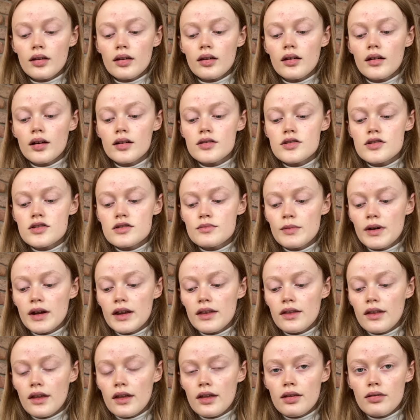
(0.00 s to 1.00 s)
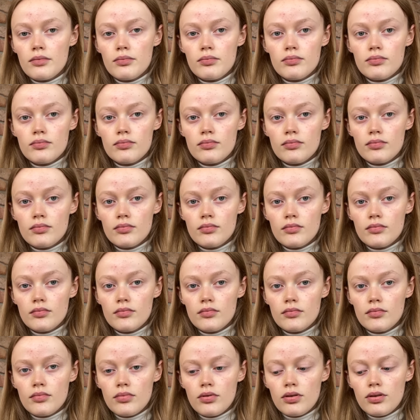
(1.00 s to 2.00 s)
I just made this
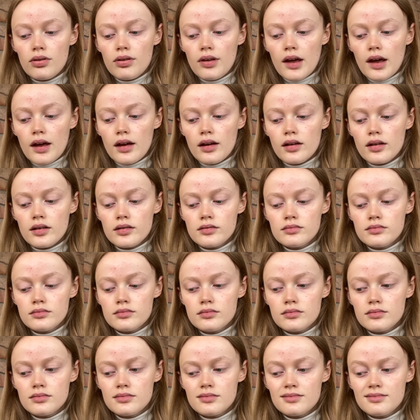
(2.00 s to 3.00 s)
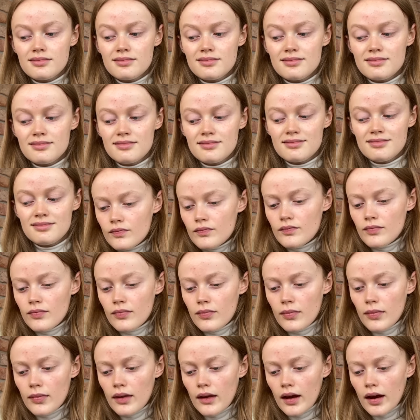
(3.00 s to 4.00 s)
thing.
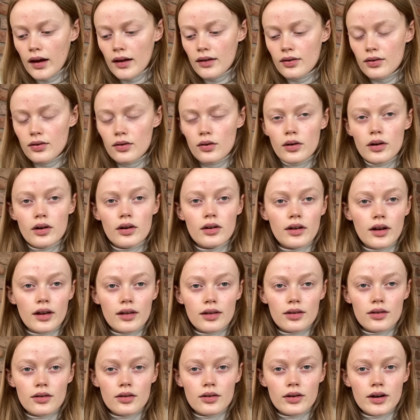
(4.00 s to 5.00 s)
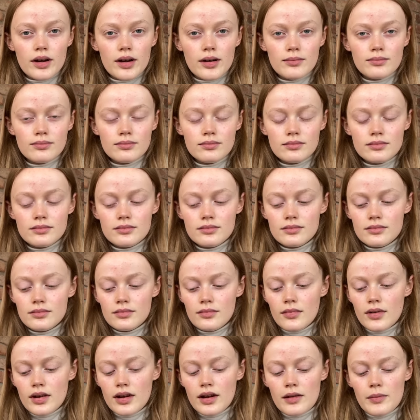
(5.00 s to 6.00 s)
I saw it on Instagram,
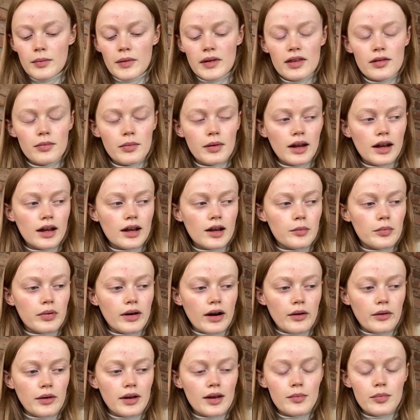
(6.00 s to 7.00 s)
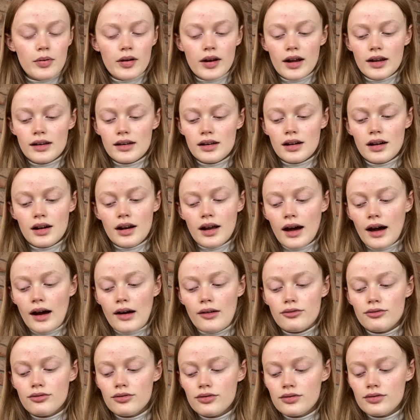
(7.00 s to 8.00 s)
and it's meant to be like a brownie, but I didn't have
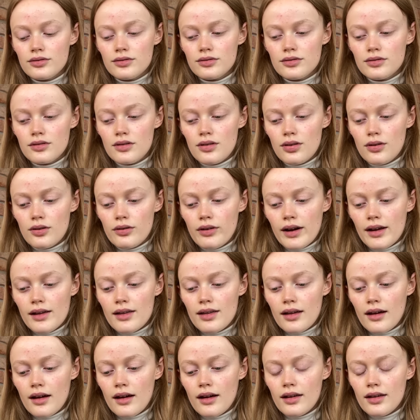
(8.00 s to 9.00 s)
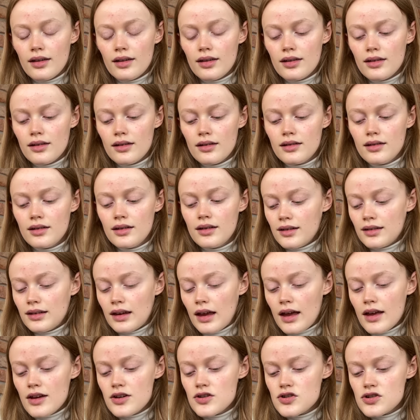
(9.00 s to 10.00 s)
the right sized
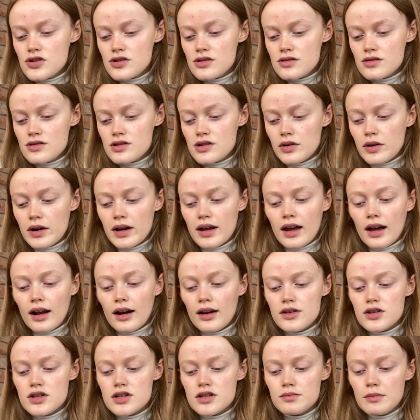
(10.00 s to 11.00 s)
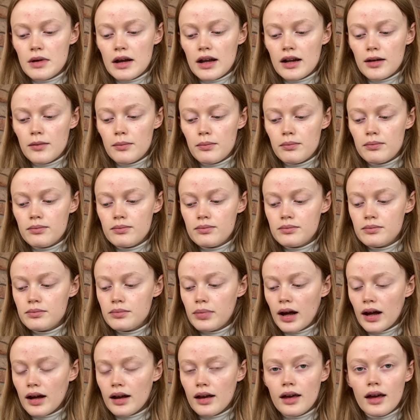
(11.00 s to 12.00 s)
dish, so I kind of just made a
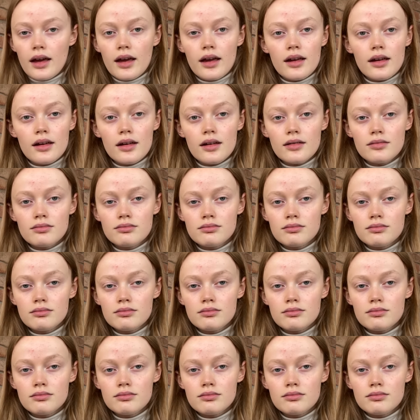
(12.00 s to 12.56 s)
pancake